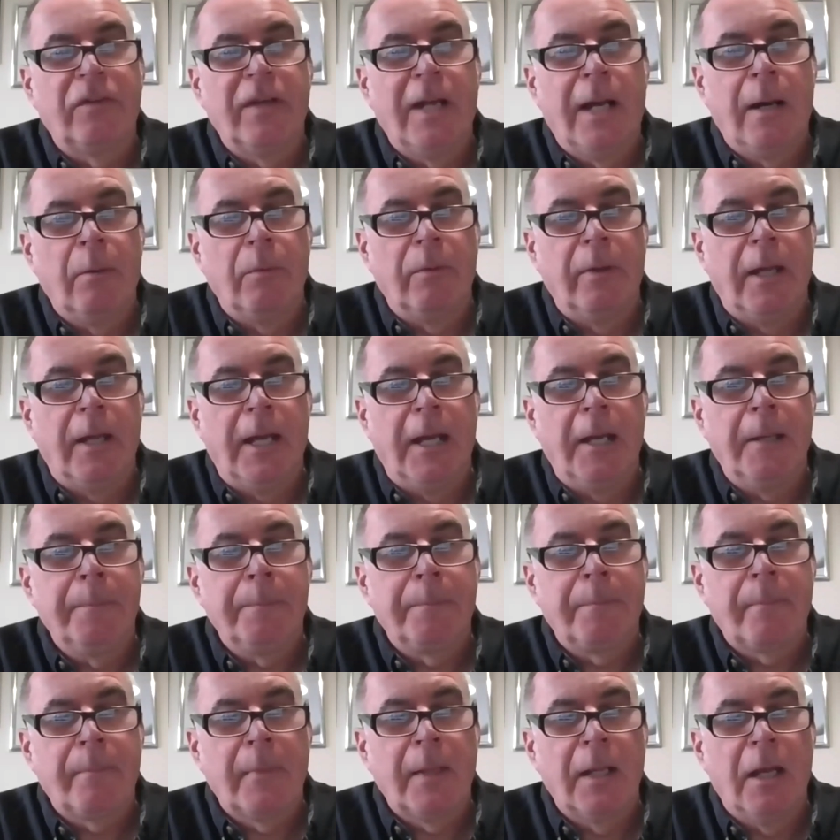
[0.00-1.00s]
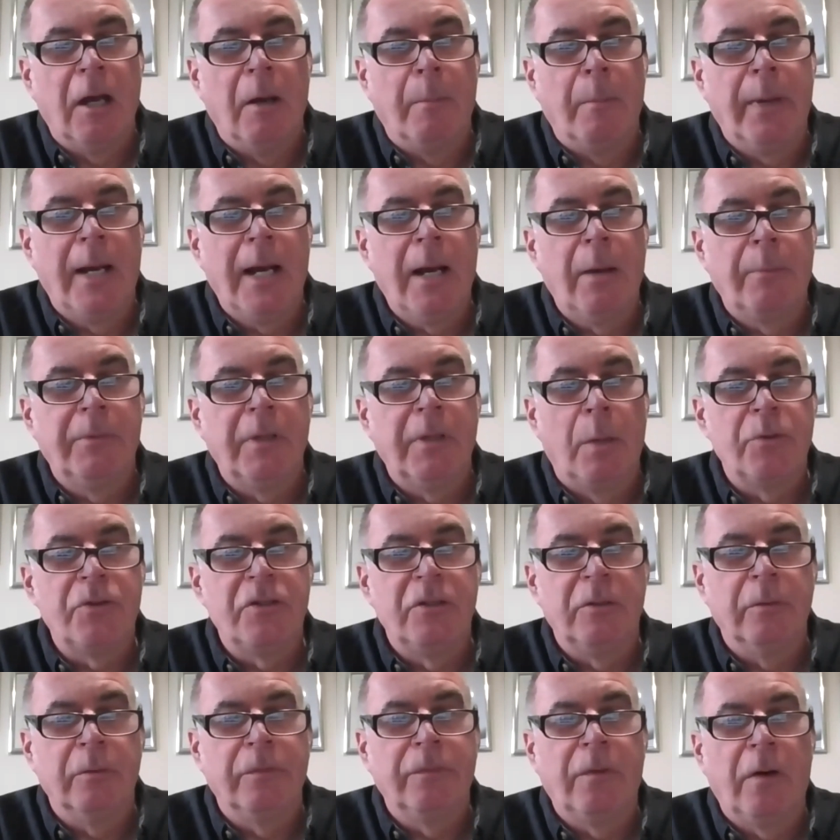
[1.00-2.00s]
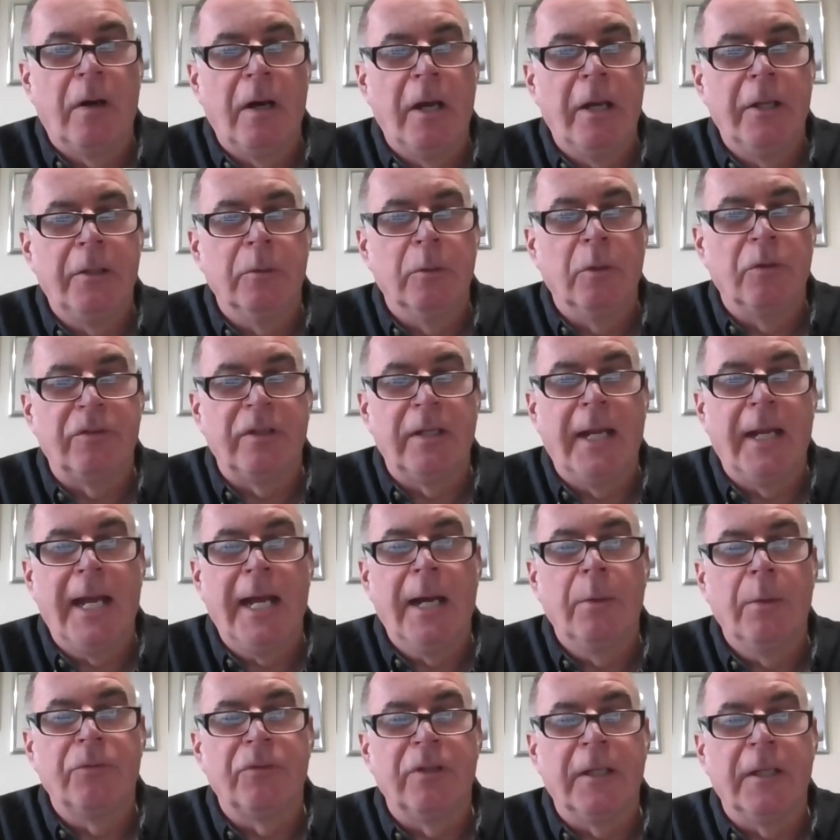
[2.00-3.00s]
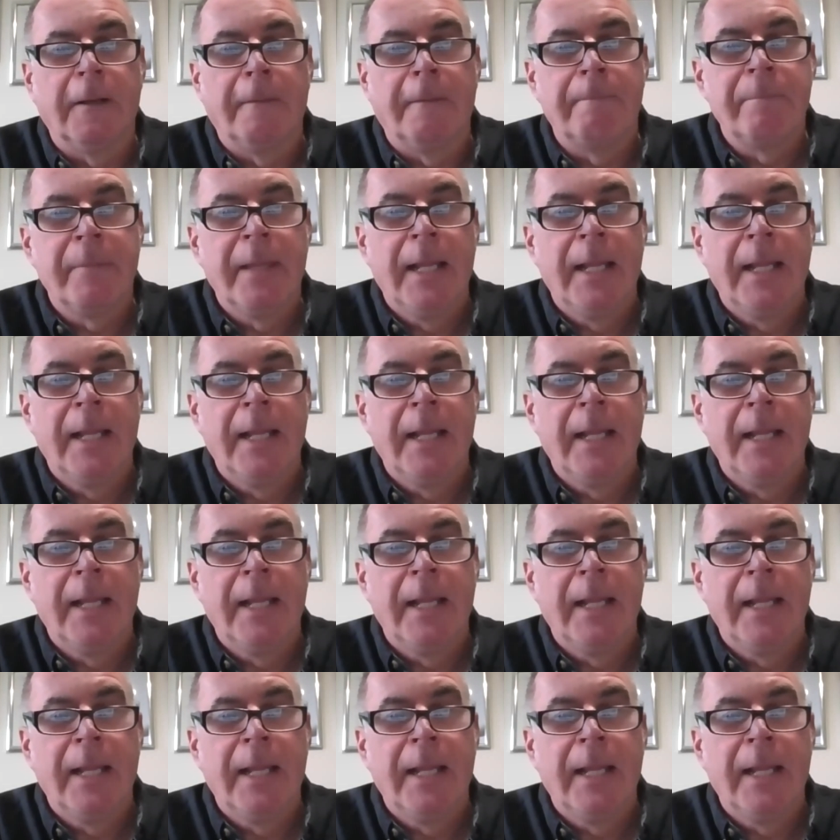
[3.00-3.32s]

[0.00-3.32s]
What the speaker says: out there about notional fire doors in housing.